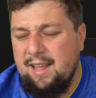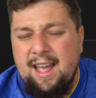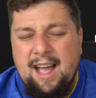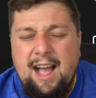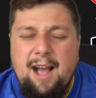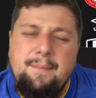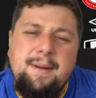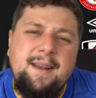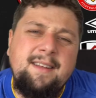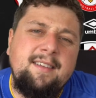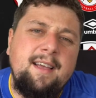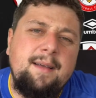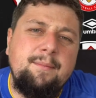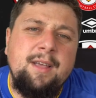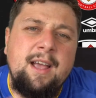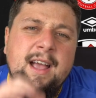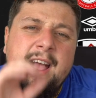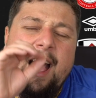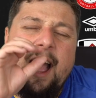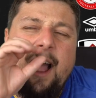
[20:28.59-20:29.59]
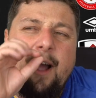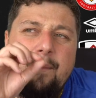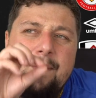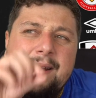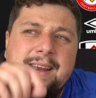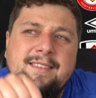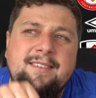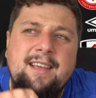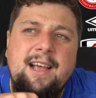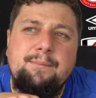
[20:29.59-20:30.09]
How many
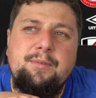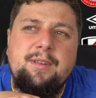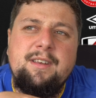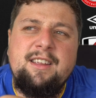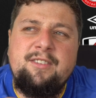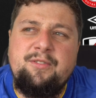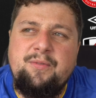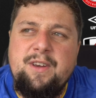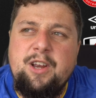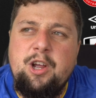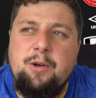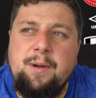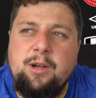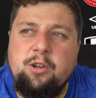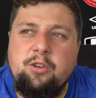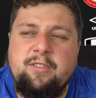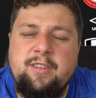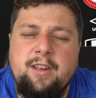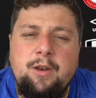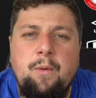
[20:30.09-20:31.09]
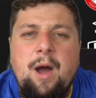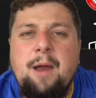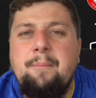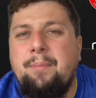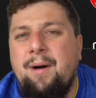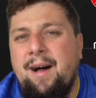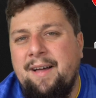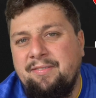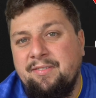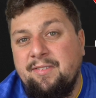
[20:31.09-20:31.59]
times in this video am I going to say the word
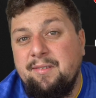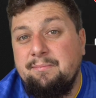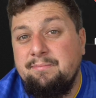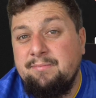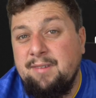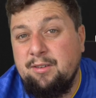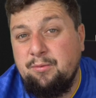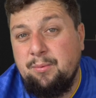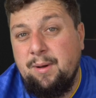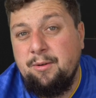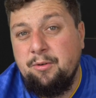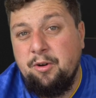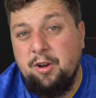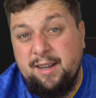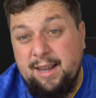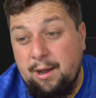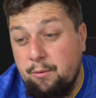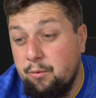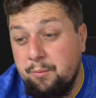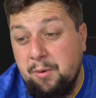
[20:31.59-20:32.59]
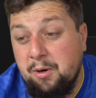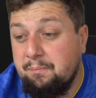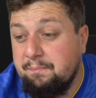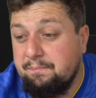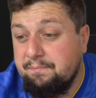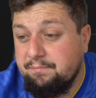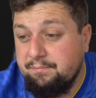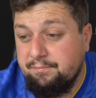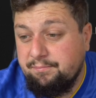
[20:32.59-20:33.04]
bland? That's what I don't know. Count them up.